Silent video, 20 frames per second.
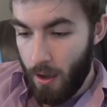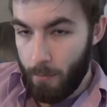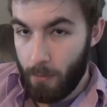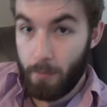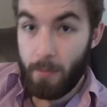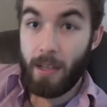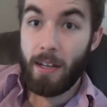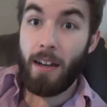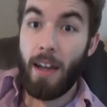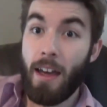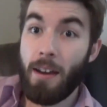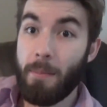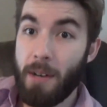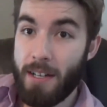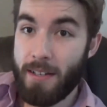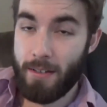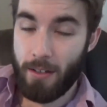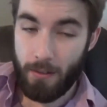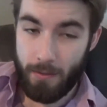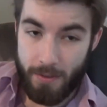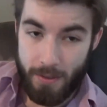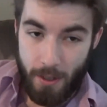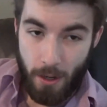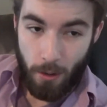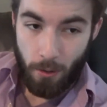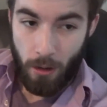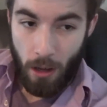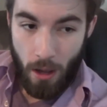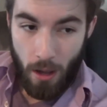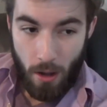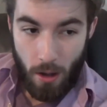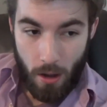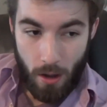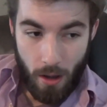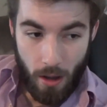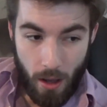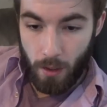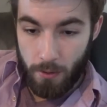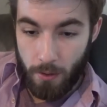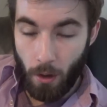I'm getting ahead of myself. So
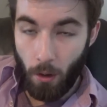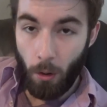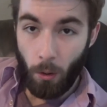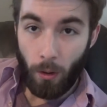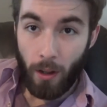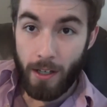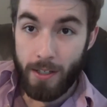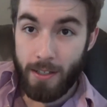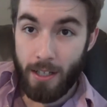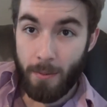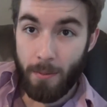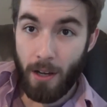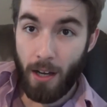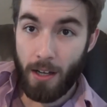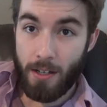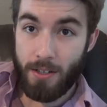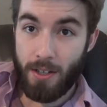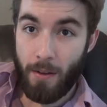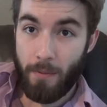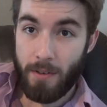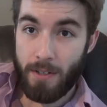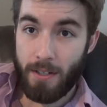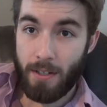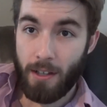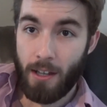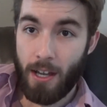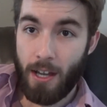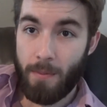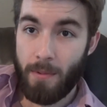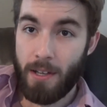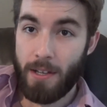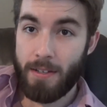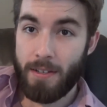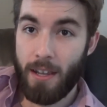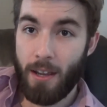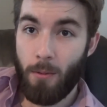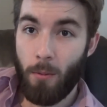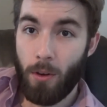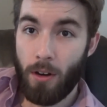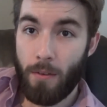the whole idea behind Jefferson Lab is
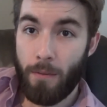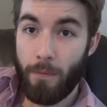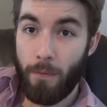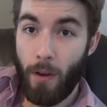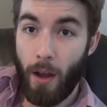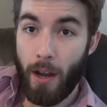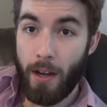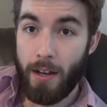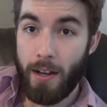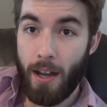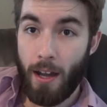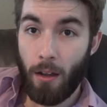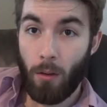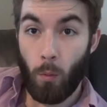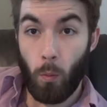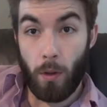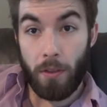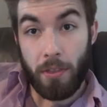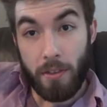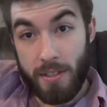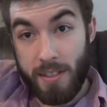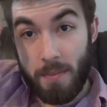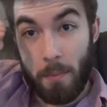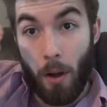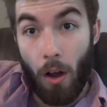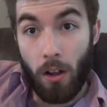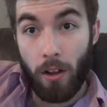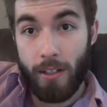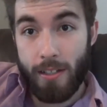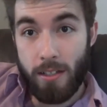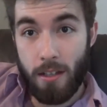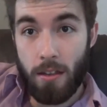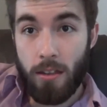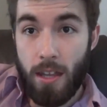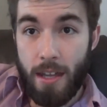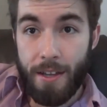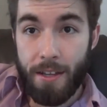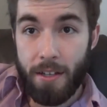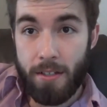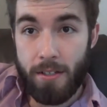they want to find out what the smallest
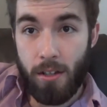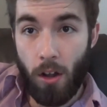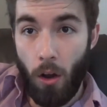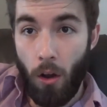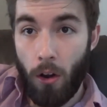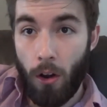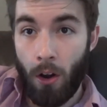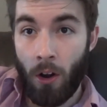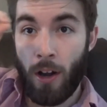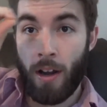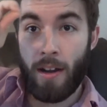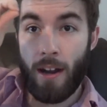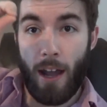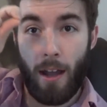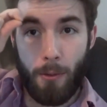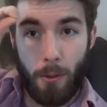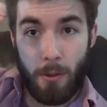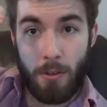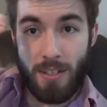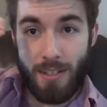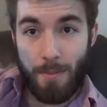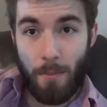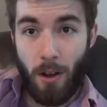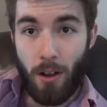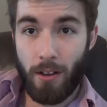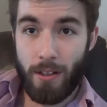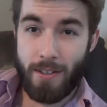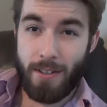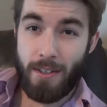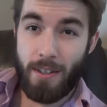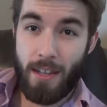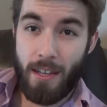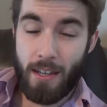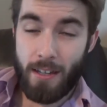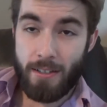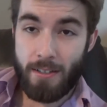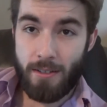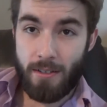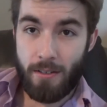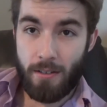things are and how those smallest
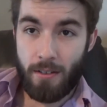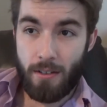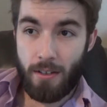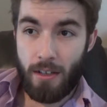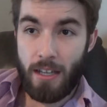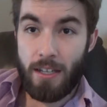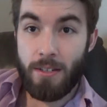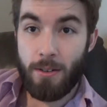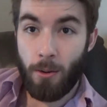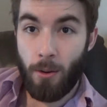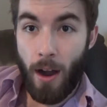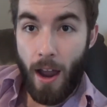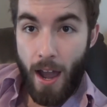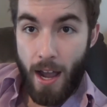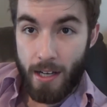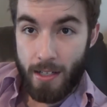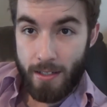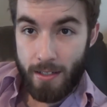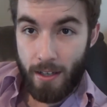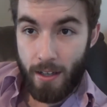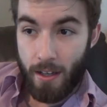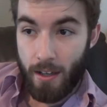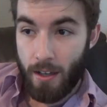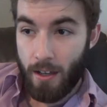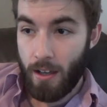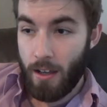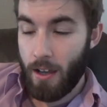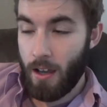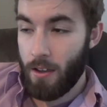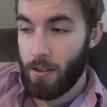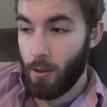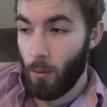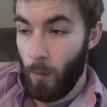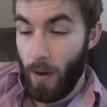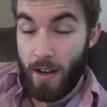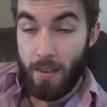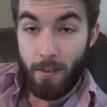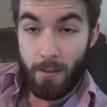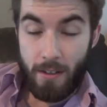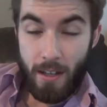things interact. The
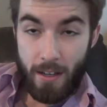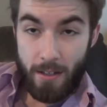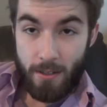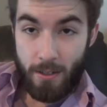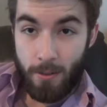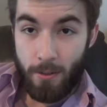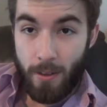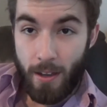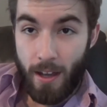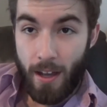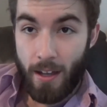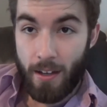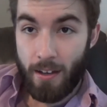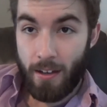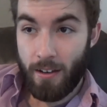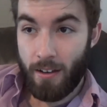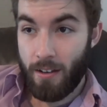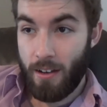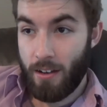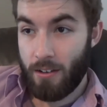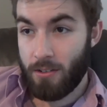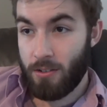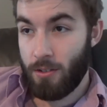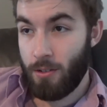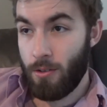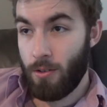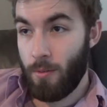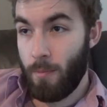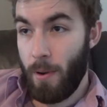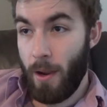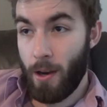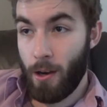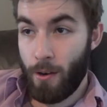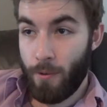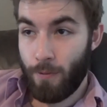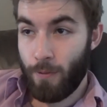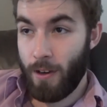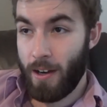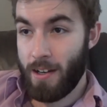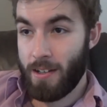way that they do that, to
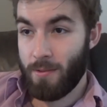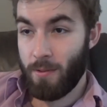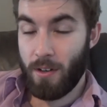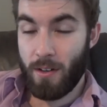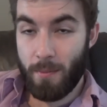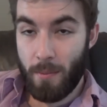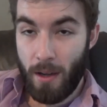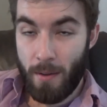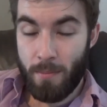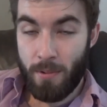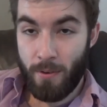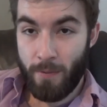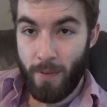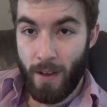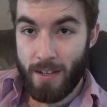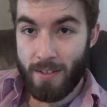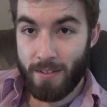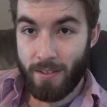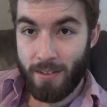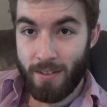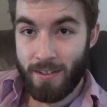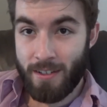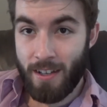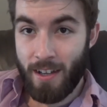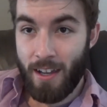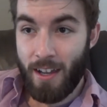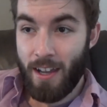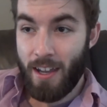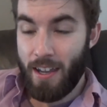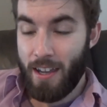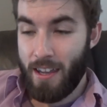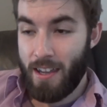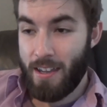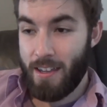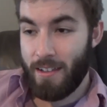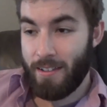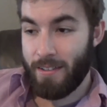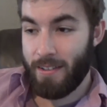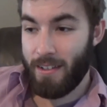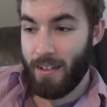paraphrase one of my professors,
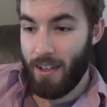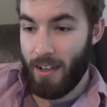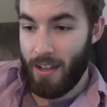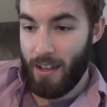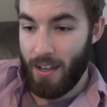is